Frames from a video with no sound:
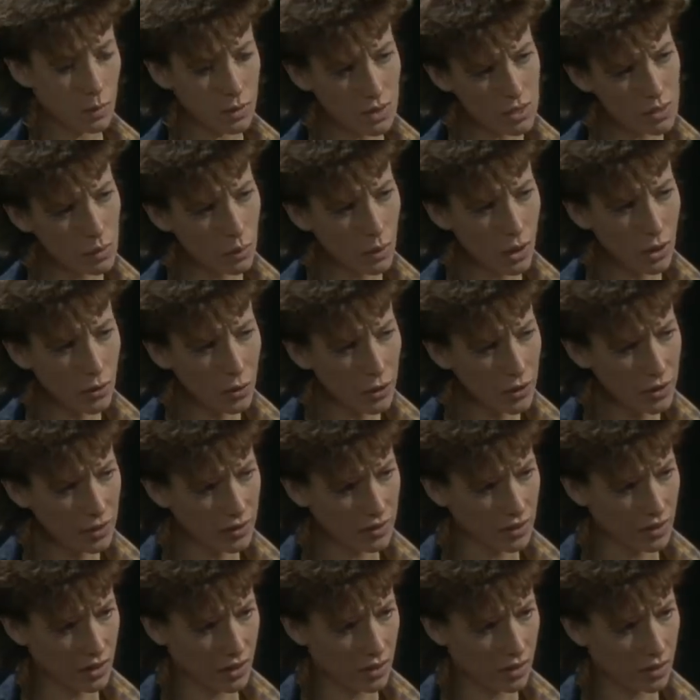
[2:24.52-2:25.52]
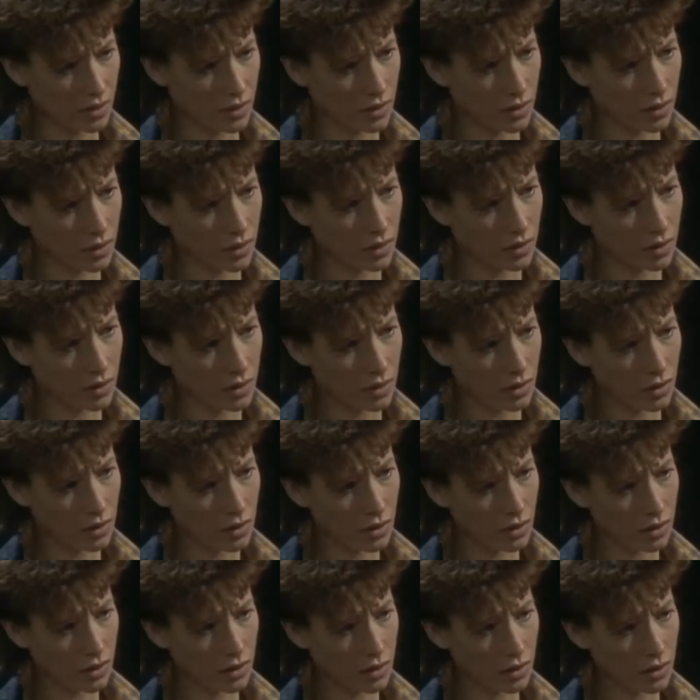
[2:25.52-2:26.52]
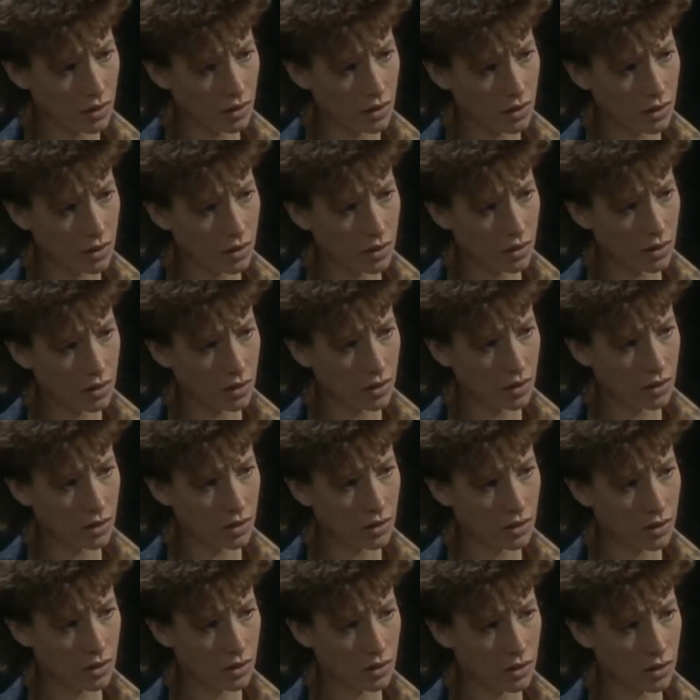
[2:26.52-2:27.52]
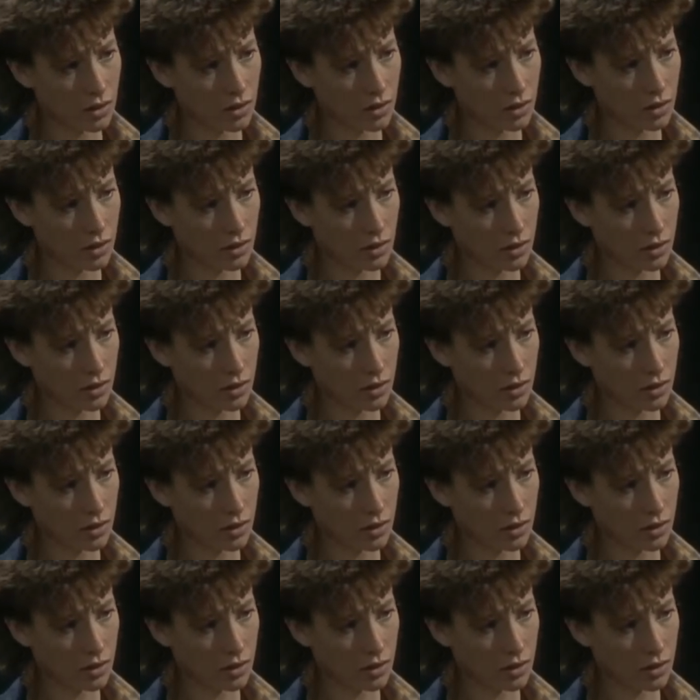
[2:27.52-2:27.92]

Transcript: It's worrying you. Mm. Little things, I suppose.